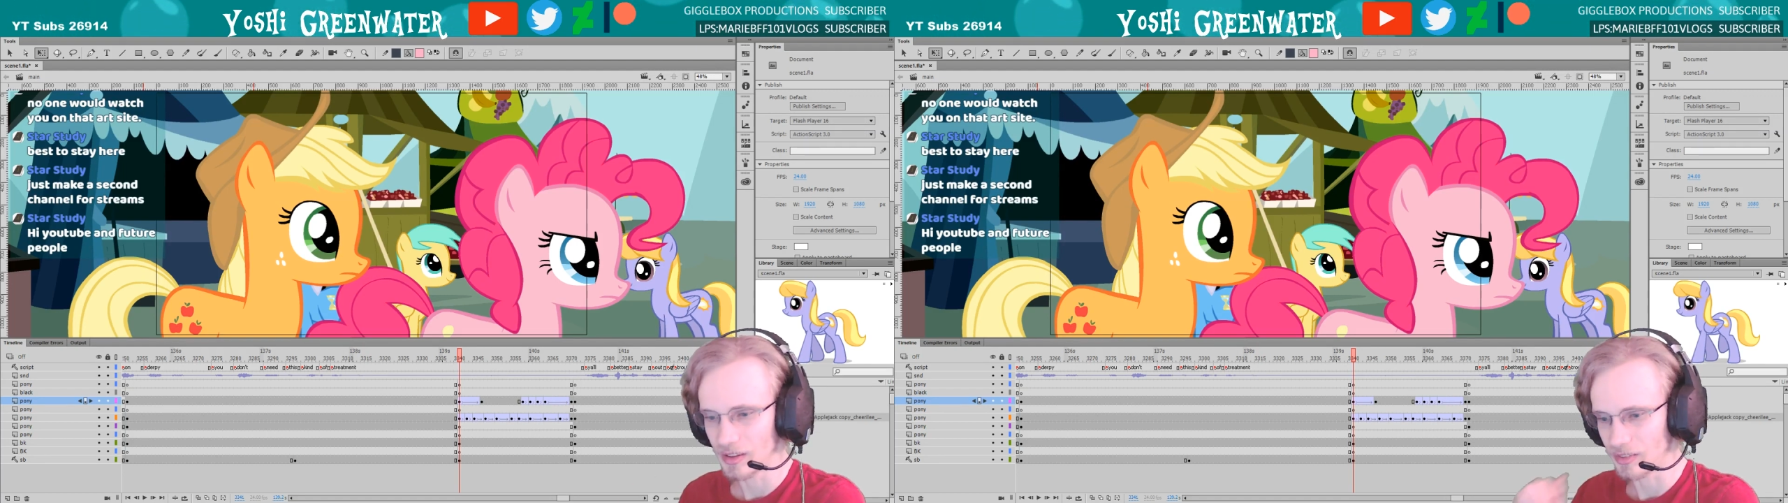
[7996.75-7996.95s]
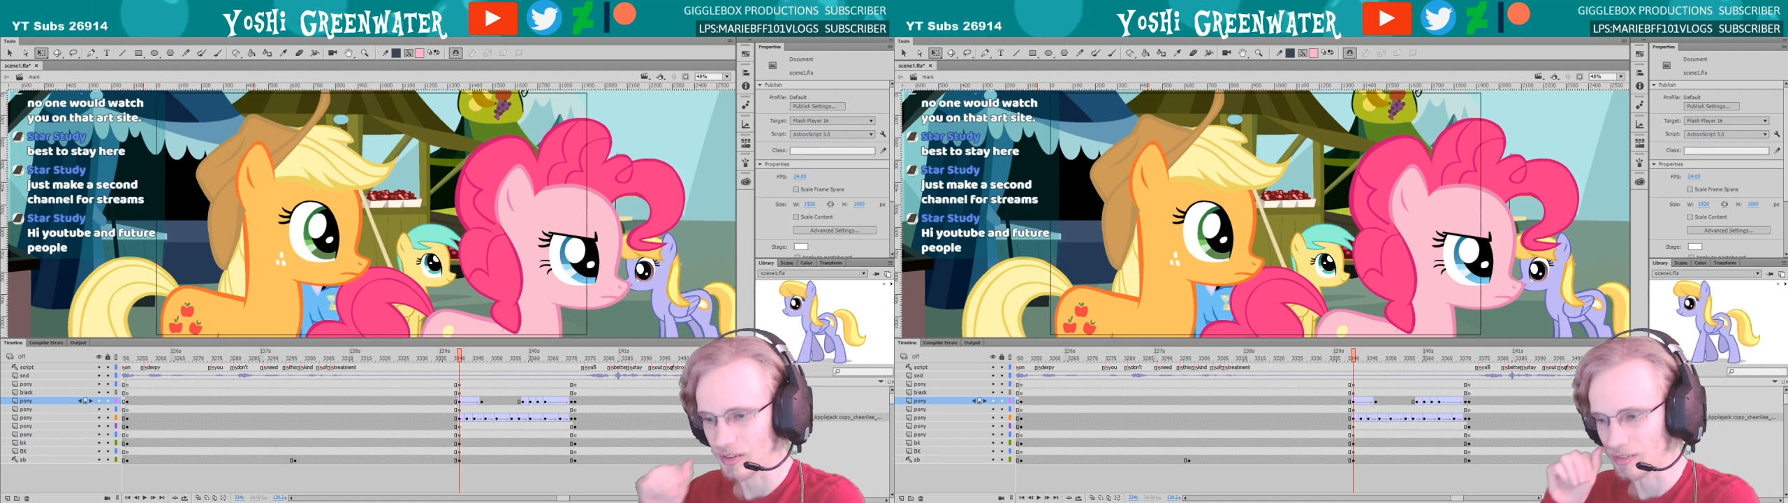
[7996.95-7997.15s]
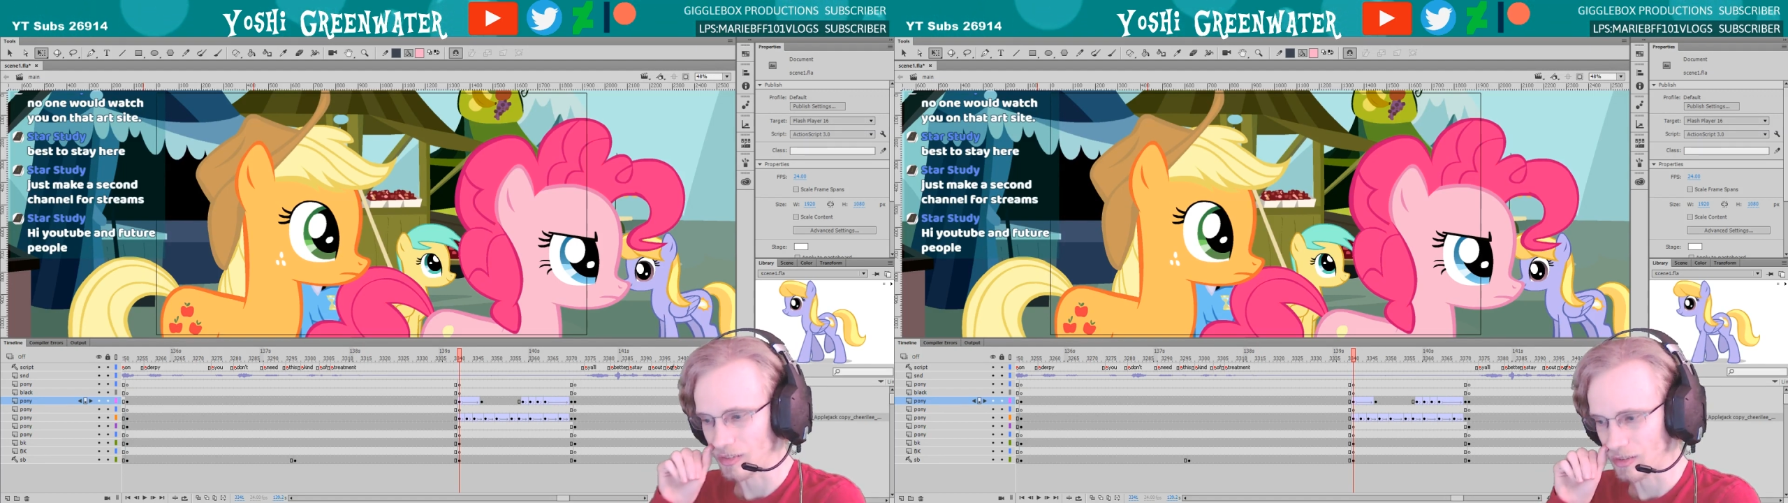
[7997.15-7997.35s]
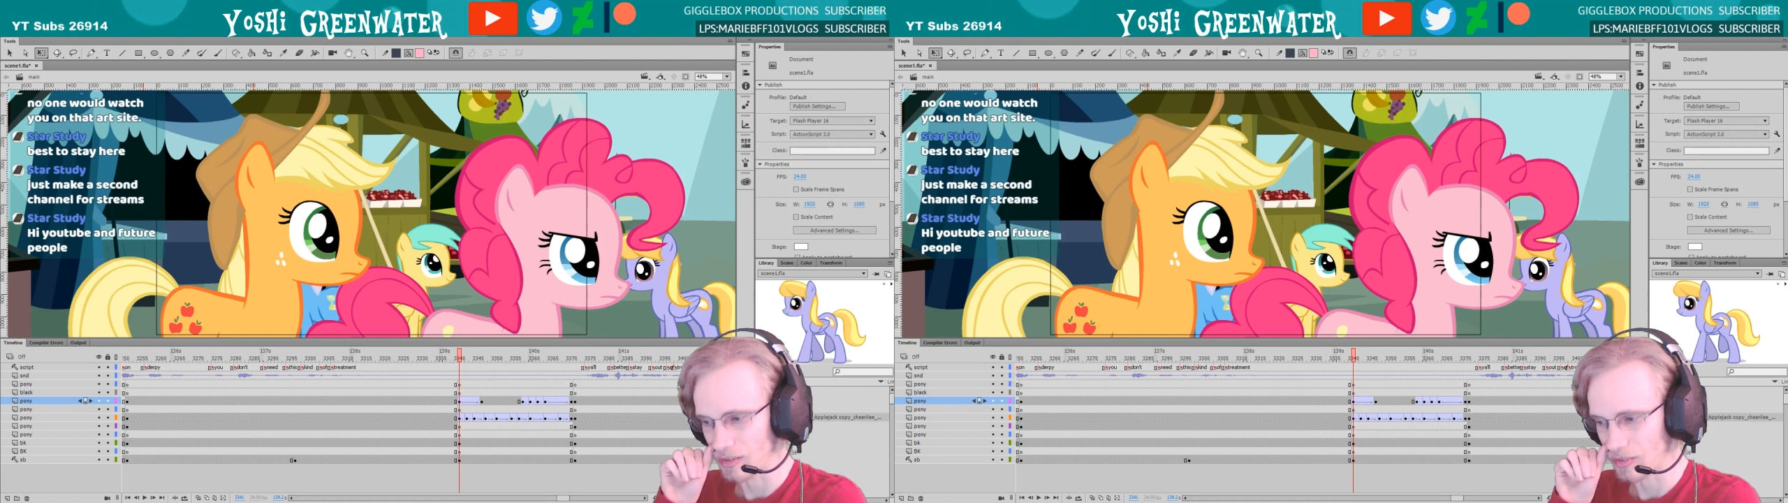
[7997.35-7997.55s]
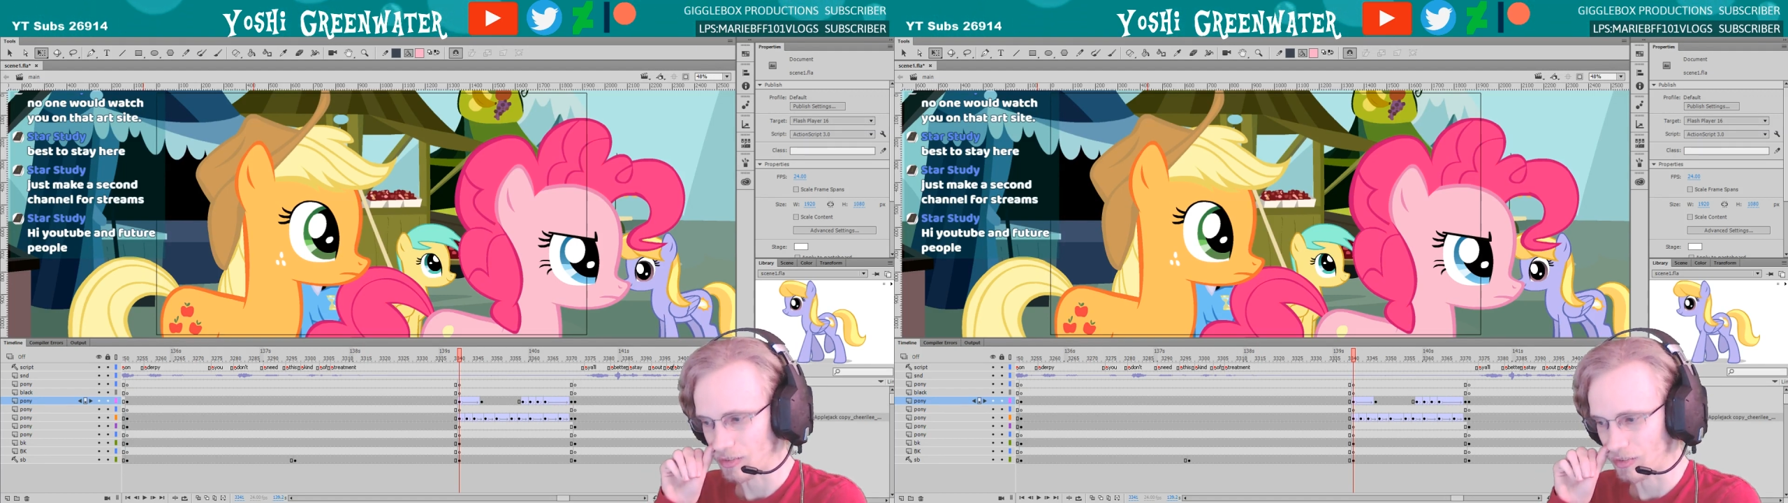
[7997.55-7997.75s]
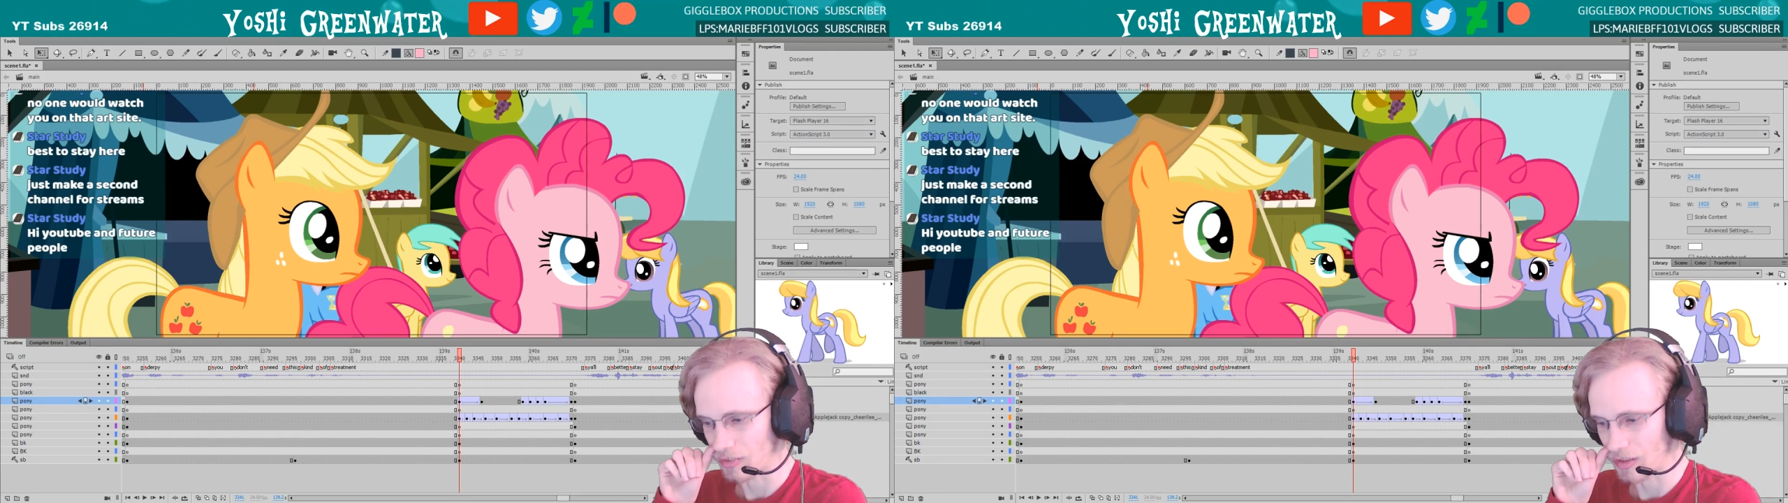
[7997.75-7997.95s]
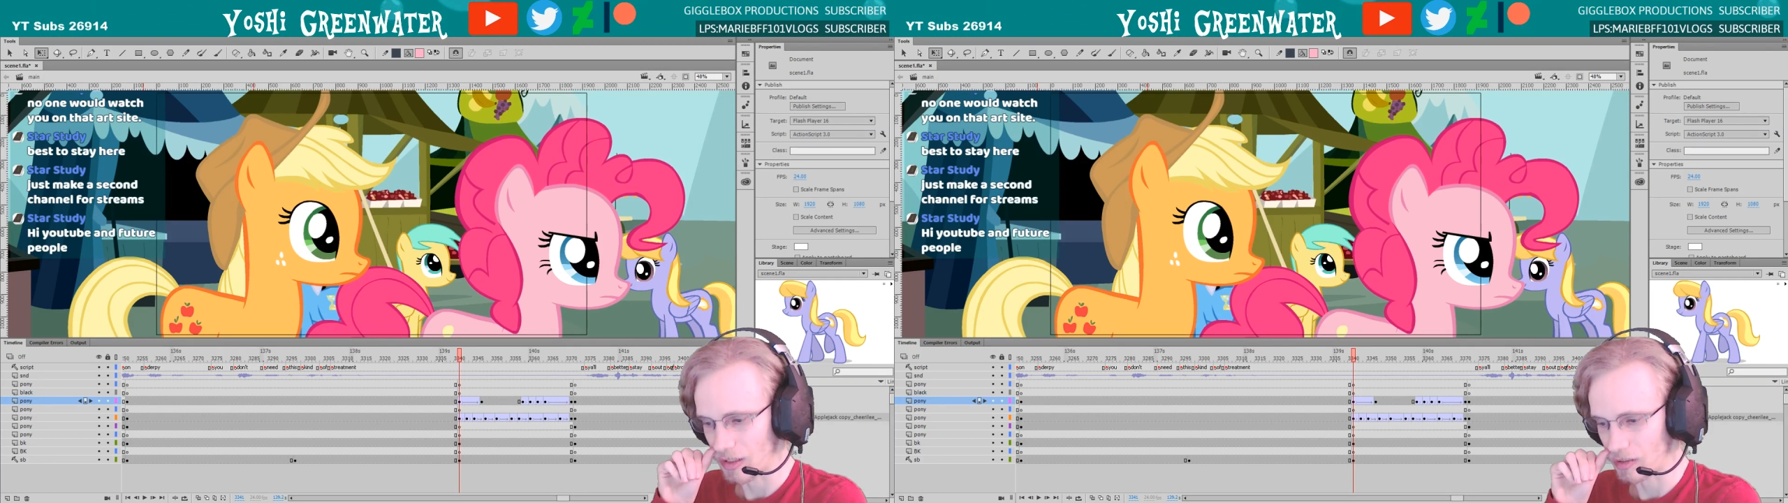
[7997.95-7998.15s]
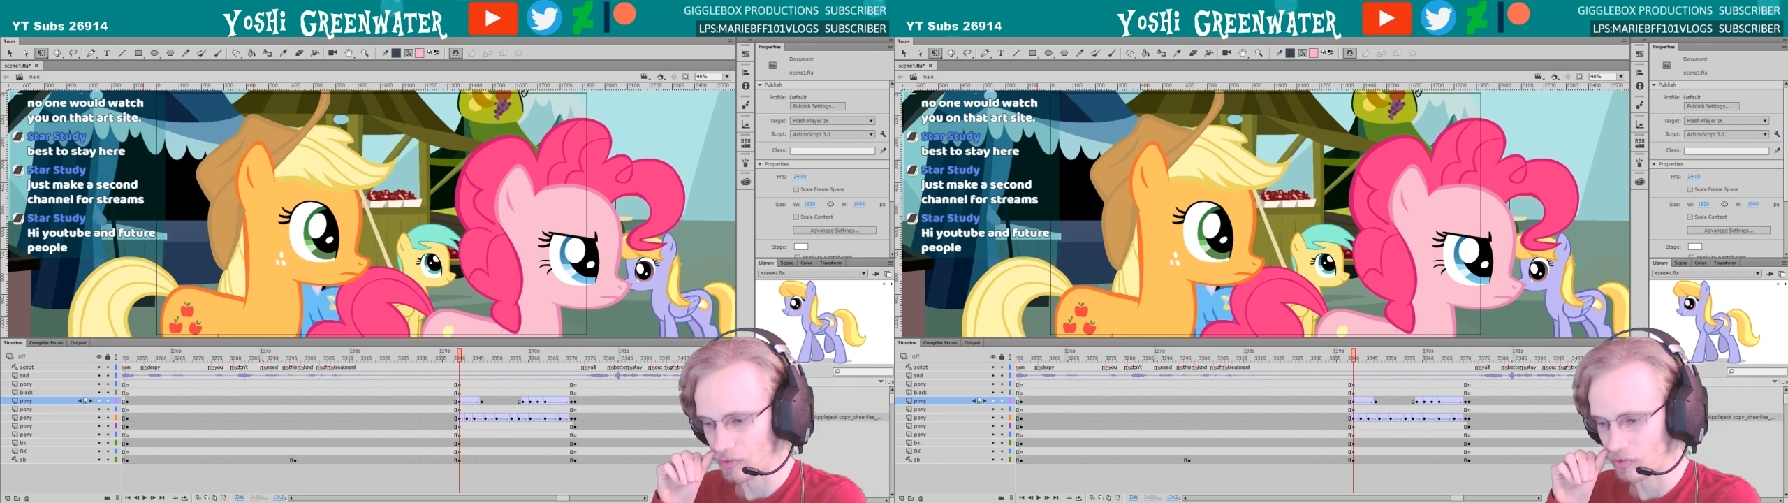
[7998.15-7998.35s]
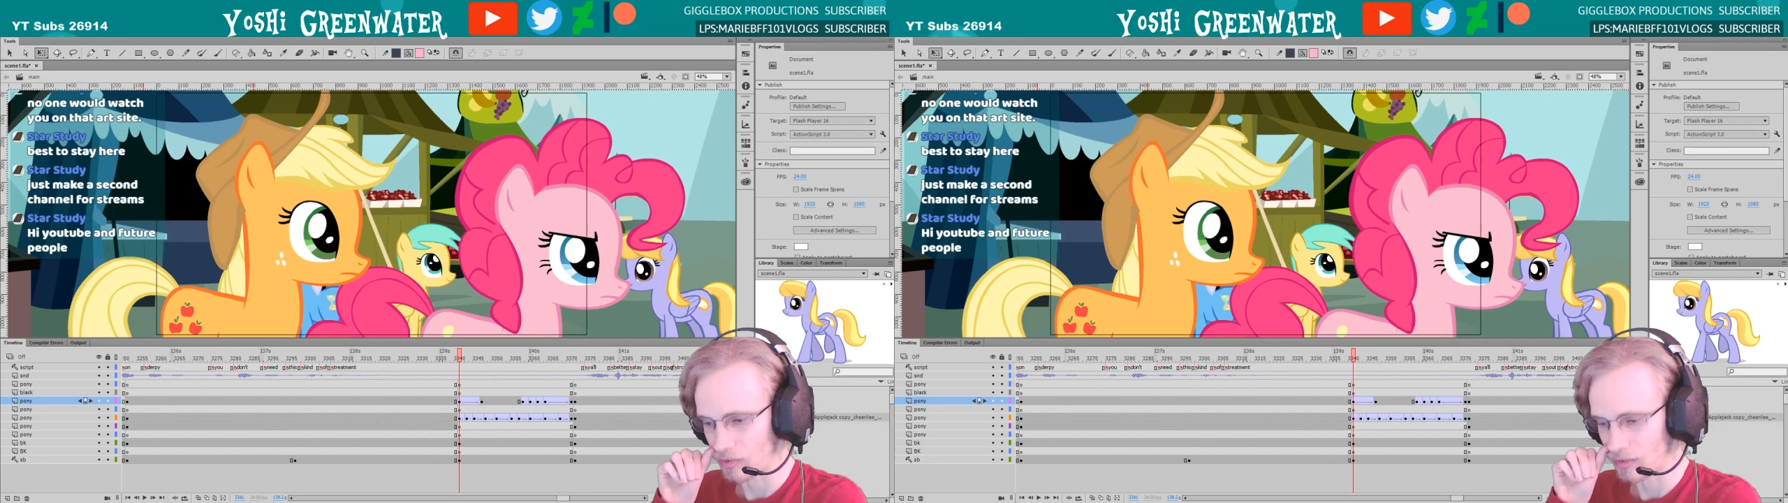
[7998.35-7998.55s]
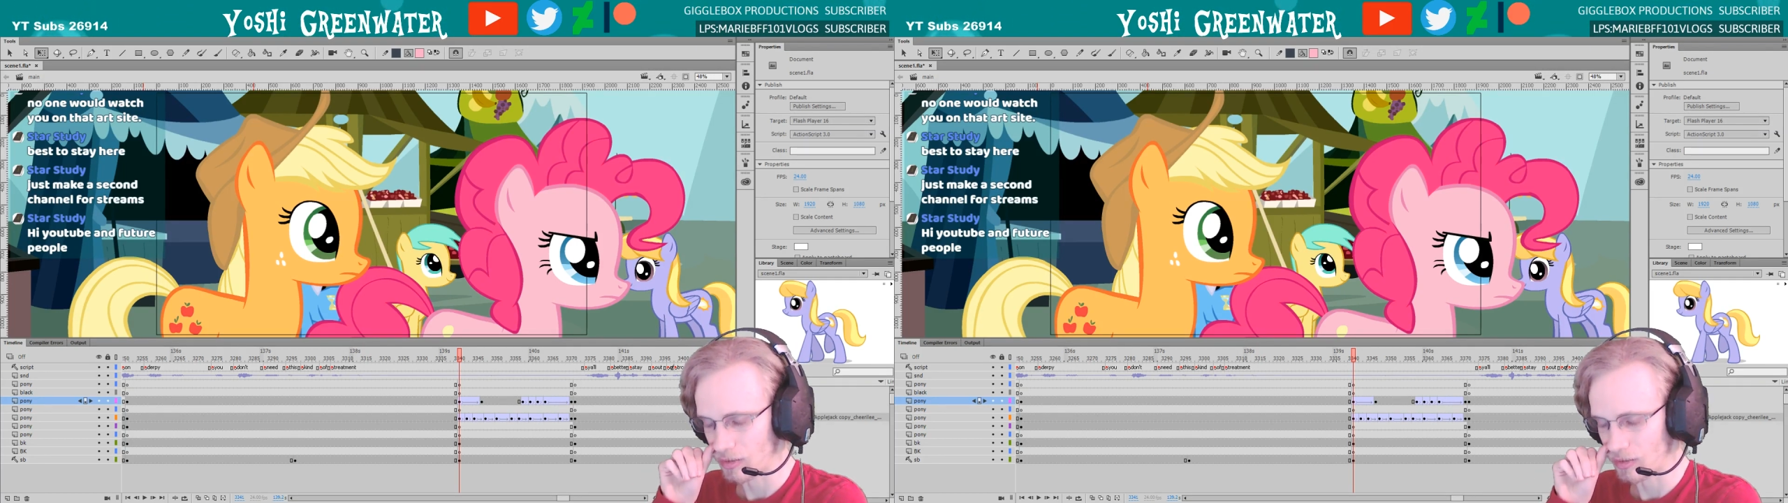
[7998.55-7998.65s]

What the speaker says: It's hard to gauge.